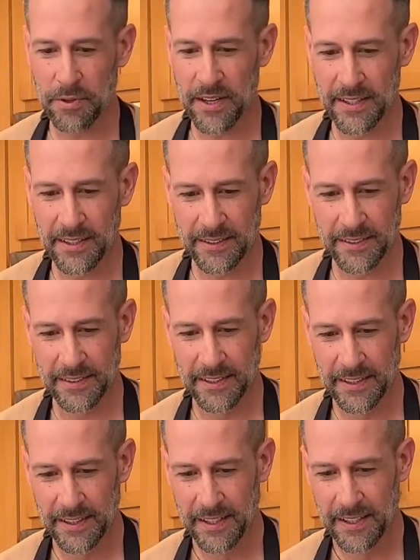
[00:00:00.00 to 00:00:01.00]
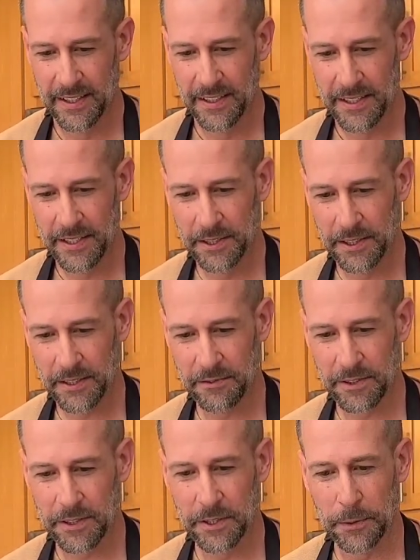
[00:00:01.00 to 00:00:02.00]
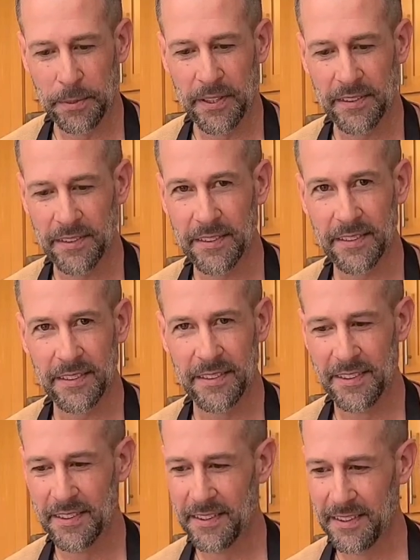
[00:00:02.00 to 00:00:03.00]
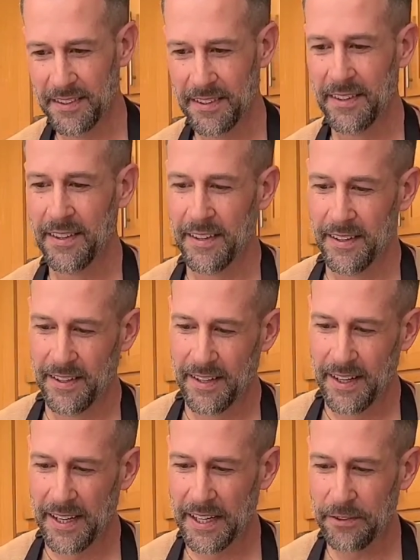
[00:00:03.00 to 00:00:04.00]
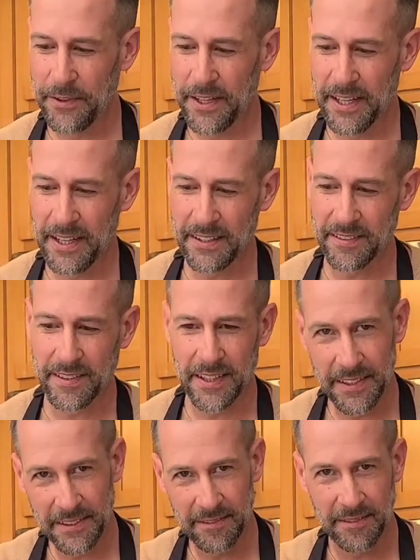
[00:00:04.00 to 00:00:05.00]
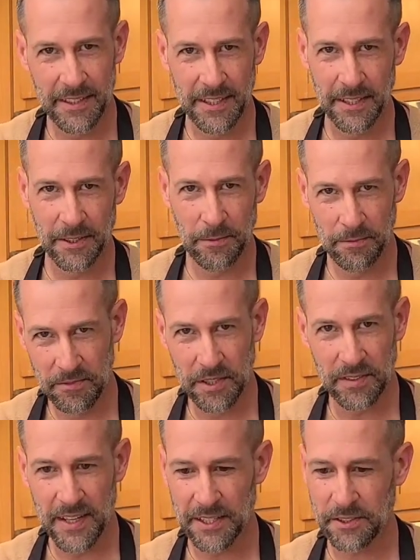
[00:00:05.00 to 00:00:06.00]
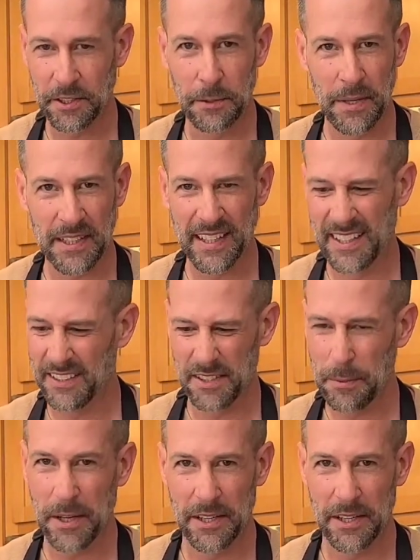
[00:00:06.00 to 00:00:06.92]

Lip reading: end product. You're looking for little pieces. And if you get any skin, you know, just naturally pick that out.